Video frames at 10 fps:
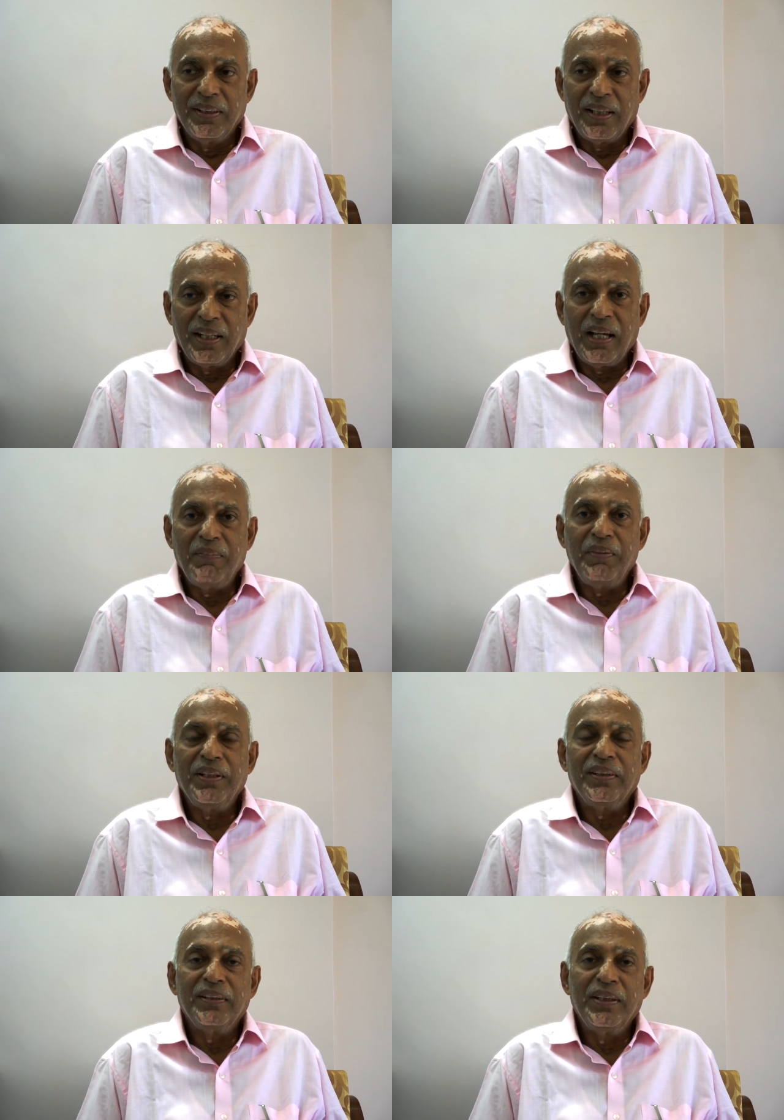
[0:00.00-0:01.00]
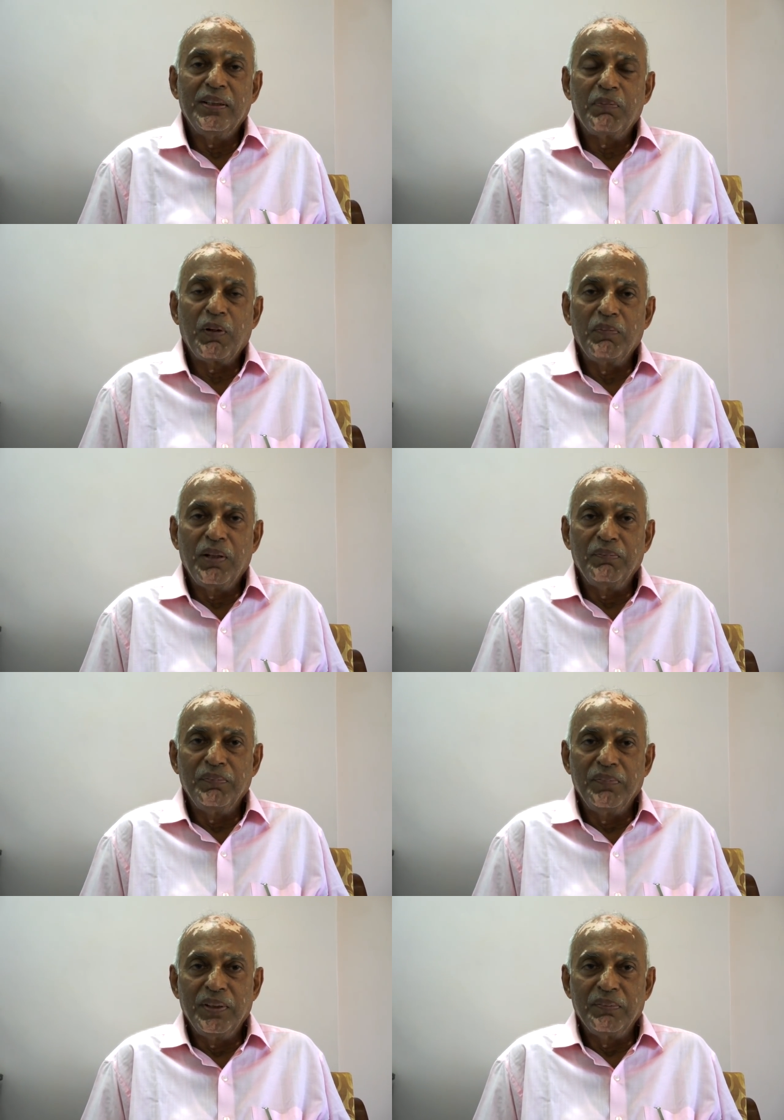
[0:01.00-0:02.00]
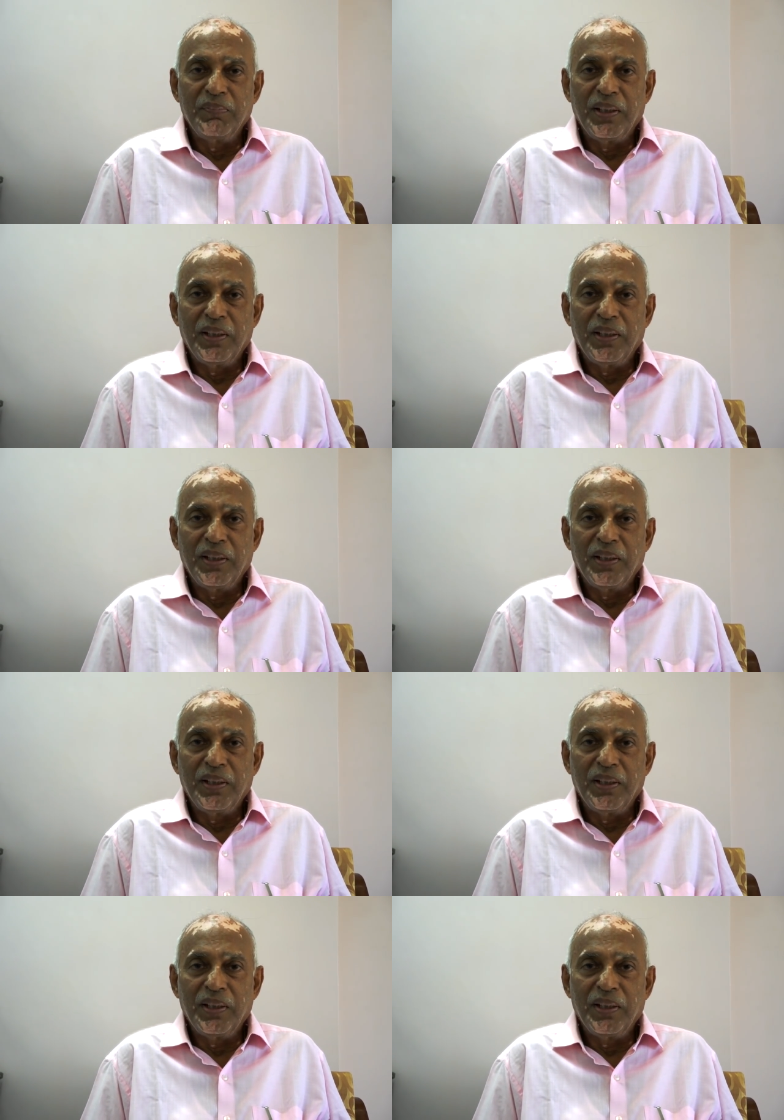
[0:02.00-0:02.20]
are having this problem with